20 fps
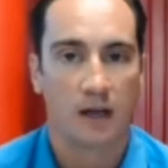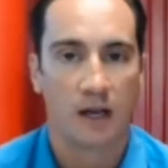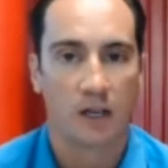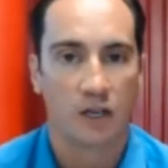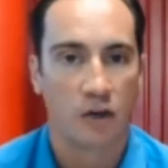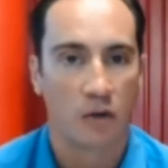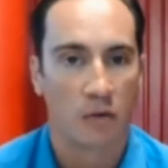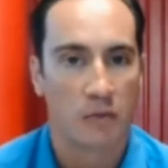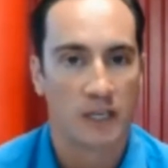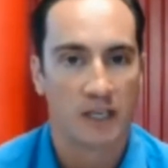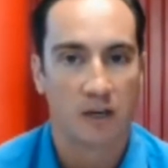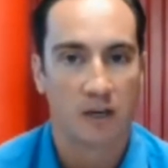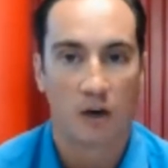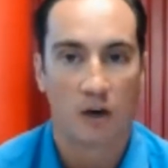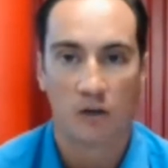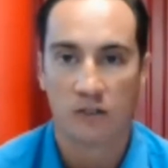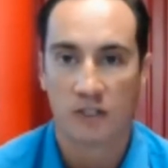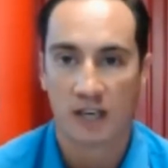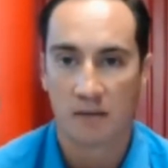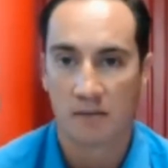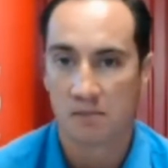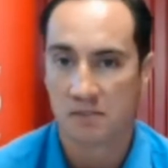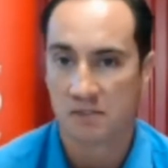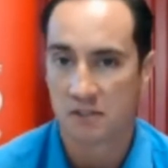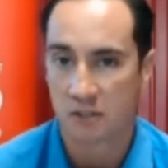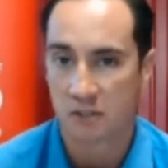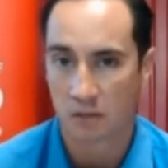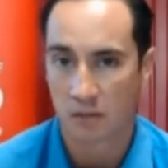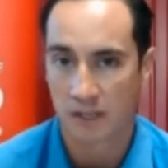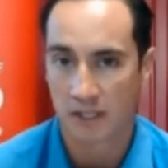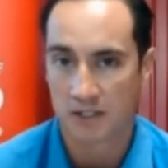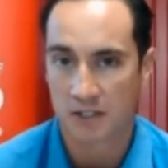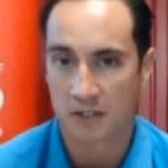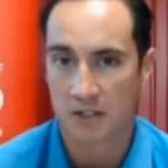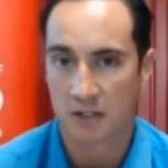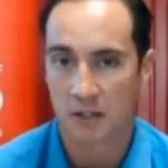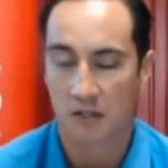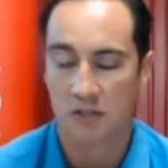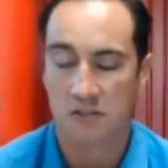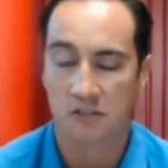on-campus
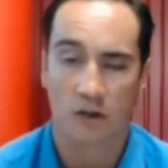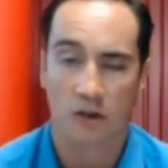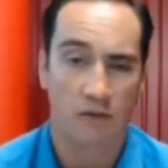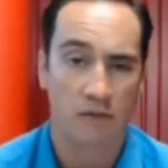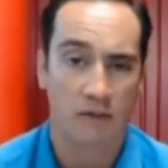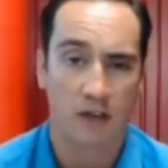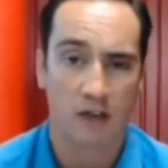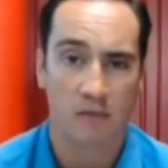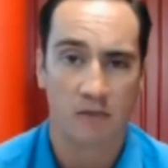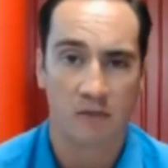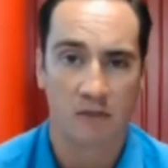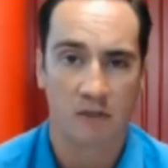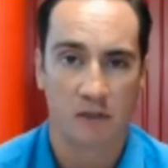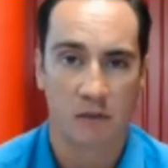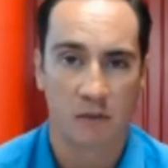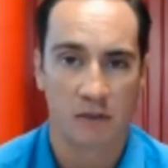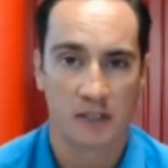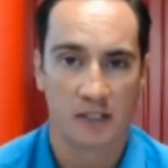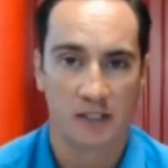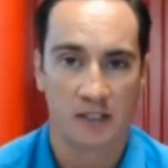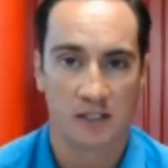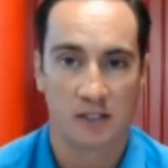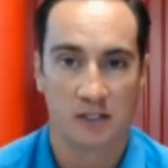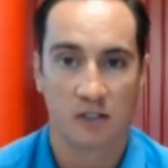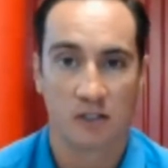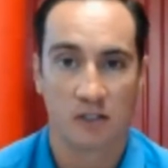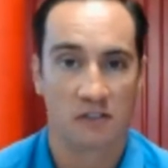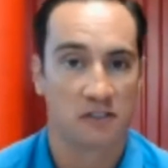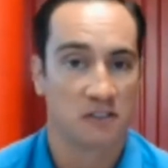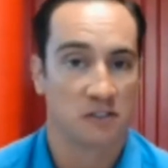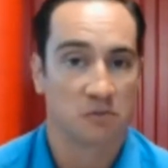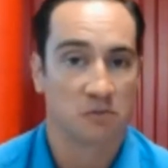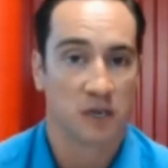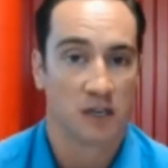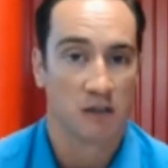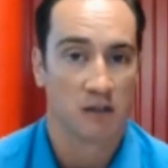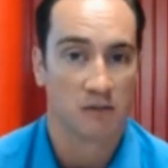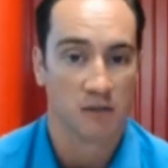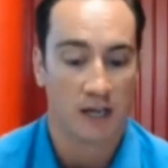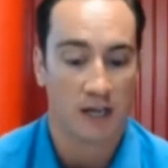accommodation costs, off-campus accommodation costs as
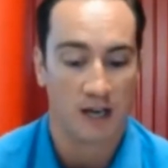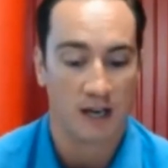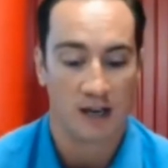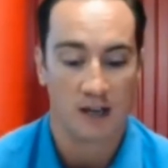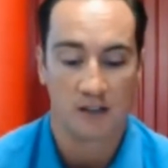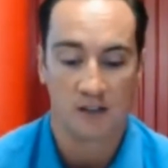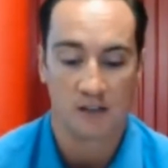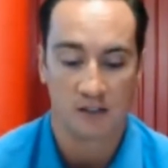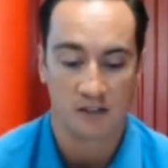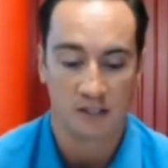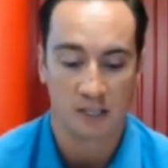well, as an